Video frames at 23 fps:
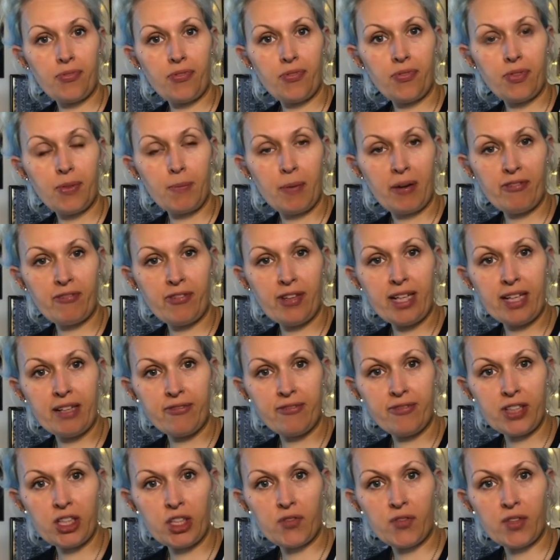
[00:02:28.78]
my fillet of
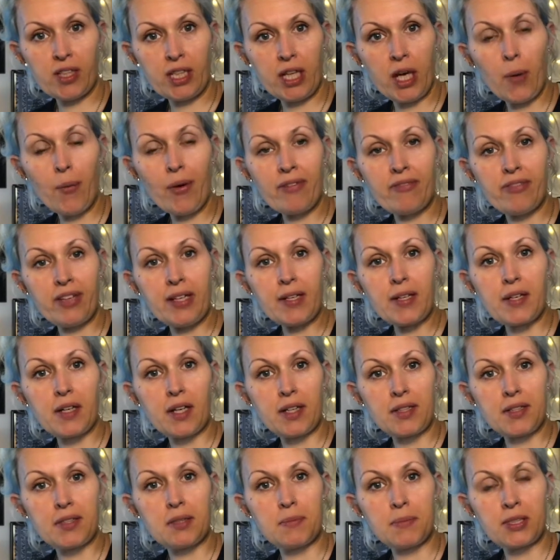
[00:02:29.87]
fish video, I
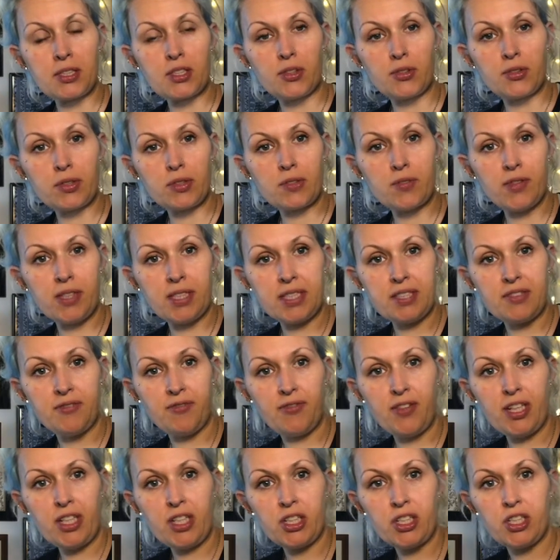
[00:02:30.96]
veganised the McDonald's fillet of
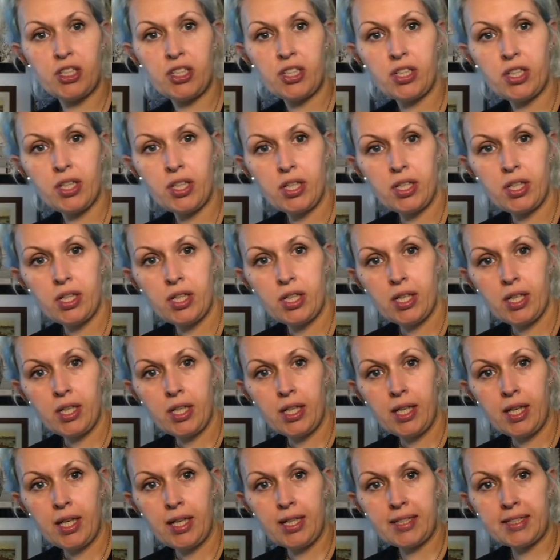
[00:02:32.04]
fish
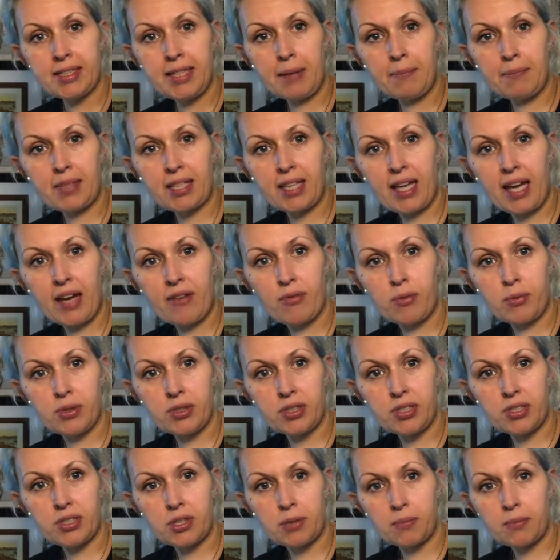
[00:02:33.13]
in an attempt to get everyone to
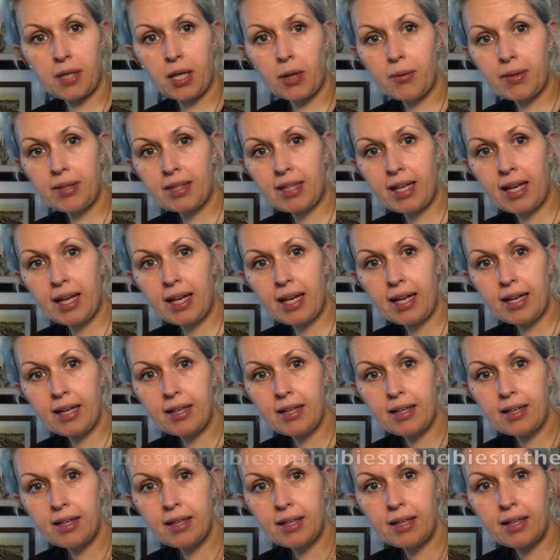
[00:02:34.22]
stop going there.
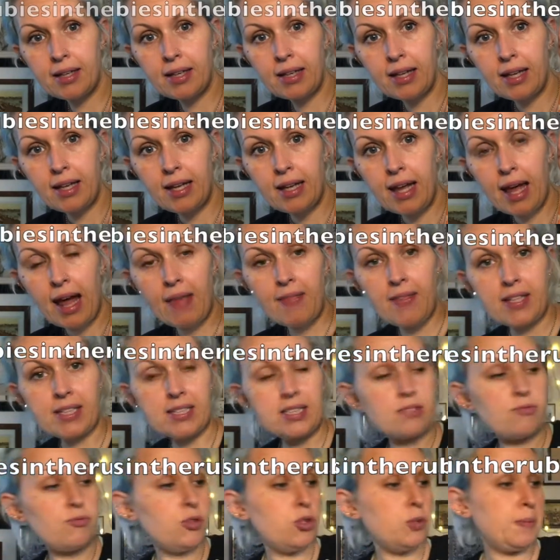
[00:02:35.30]
And this is
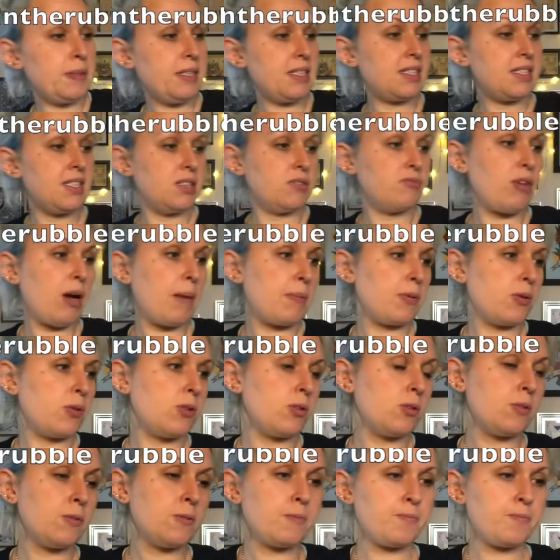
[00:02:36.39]
Rubies in the Rubble